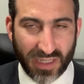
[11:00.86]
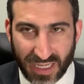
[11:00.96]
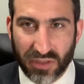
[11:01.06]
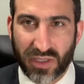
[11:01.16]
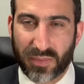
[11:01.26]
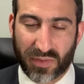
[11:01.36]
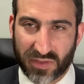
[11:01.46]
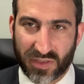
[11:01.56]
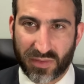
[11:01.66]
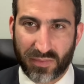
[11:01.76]
healthy
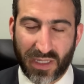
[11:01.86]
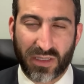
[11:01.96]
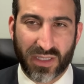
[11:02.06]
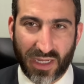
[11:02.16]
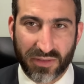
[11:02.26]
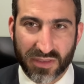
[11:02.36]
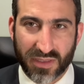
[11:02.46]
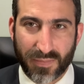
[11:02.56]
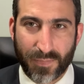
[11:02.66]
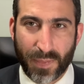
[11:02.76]
person by all accounts,
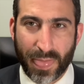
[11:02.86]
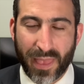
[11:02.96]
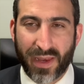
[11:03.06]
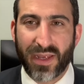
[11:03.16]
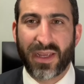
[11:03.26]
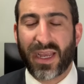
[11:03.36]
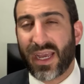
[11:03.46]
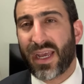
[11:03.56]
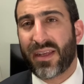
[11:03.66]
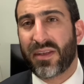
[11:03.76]

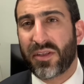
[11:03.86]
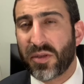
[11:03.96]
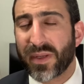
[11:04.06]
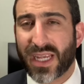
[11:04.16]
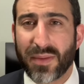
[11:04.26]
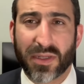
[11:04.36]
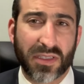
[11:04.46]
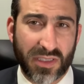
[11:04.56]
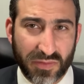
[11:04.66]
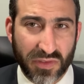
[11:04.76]
and you became under
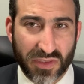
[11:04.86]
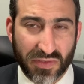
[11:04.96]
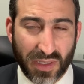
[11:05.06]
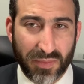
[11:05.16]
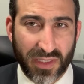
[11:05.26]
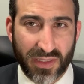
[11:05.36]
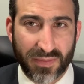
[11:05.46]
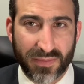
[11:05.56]
the influence of somebody,